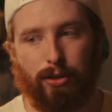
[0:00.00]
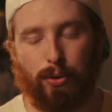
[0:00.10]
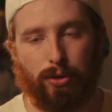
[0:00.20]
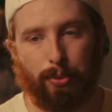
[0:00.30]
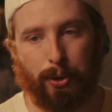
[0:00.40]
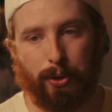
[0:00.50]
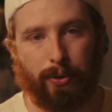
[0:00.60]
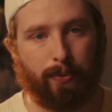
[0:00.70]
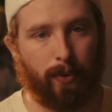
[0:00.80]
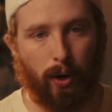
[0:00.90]

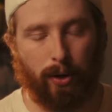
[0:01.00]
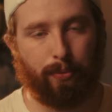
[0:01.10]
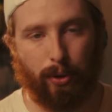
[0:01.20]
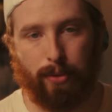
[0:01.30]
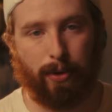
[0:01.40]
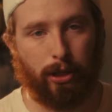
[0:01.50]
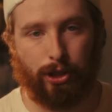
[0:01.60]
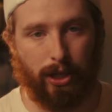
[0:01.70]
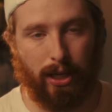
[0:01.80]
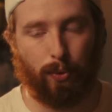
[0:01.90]
usable on pretty
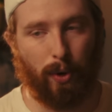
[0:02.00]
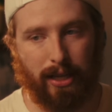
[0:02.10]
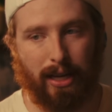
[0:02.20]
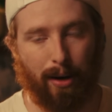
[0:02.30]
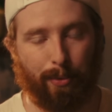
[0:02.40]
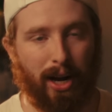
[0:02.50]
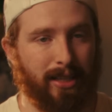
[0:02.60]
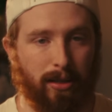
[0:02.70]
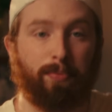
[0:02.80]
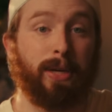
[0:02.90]
much any Red camera
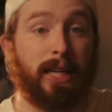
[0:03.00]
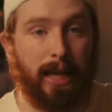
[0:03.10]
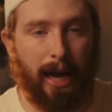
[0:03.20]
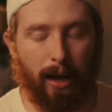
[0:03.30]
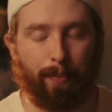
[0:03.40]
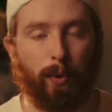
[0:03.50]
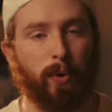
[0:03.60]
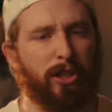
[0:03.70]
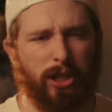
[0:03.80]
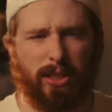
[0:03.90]
as a B cam,
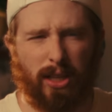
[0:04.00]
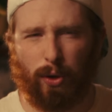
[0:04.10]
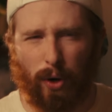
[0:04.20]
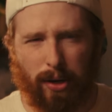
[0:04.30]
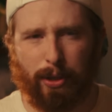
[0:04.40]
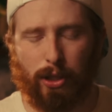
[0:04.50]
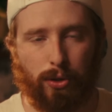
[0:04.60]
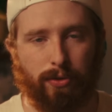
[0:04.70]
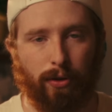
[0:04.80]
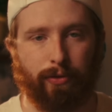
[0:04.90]
which is incredibly
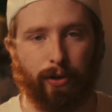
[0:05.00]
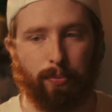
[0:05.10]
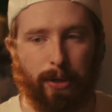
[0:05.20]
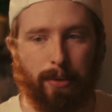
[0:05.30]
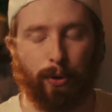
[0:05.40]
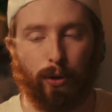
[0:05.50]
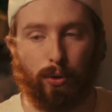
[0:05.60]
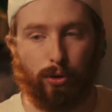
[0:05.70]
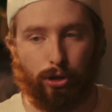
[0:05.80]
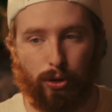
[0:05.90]
useful for people
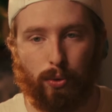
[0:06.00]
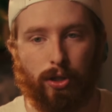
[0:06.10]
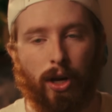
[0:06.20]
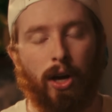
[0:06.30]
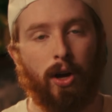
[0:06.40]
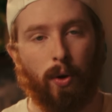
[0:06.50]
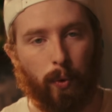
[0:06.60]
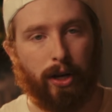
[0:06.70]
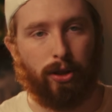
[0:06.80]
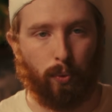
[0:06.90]
who shoot
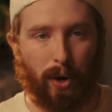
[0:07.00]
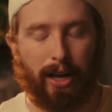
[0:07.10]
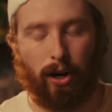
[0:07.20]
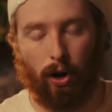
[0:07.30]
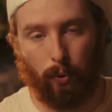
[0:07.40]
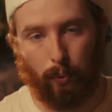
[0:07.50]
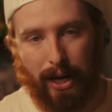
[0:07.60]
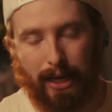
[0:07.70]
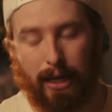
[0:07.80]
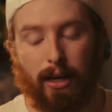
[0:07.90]
with Red
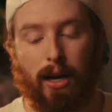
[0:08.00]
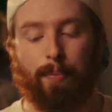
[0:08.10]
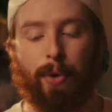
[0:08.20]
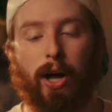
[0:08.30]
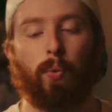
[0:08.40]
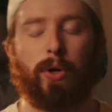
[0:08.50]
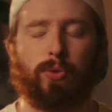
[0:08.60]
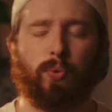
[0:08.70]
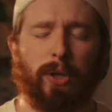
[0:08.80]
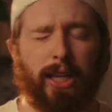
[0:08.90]
already. But
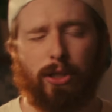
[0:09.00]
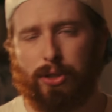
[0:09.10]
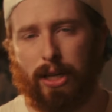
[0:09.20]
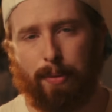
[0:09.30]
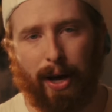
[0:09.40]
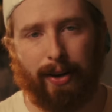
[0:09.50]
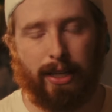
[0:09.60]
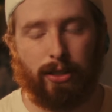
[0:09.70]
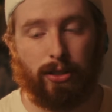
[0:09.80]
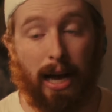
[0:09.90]
what's really interesting about it
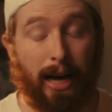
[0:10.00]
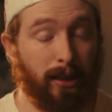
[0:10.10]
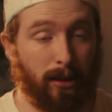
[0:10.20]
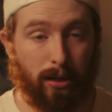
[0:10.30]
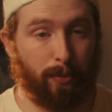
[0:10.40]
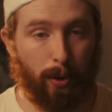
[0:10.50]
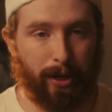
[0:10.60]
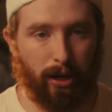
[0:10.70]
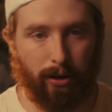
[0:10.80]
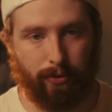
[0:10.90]
is at the
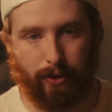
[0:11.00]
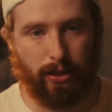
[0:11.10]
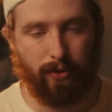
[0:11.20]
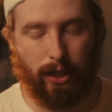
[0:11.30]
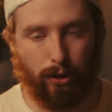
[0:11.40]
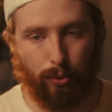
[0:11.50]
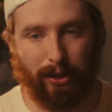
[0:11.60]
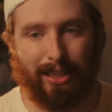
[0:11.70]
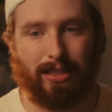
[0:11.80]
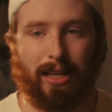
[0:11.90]
moment of this video's
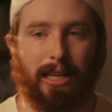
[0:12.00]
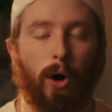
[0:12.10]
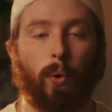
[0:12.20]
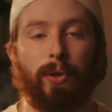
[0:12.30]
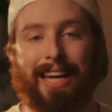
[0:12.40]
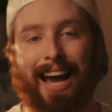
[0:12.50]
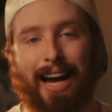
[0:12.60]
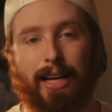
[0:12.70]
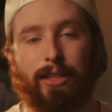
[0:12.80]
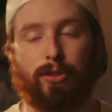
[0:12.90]
release, it only
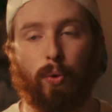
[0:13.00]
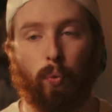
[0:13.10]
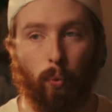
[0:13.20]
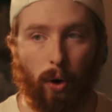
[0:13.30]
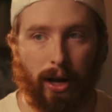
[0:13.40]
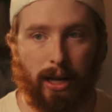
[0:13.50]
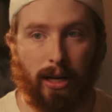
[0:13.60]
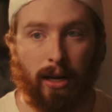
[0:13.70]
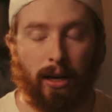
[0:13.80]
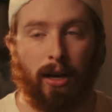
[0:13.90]
has one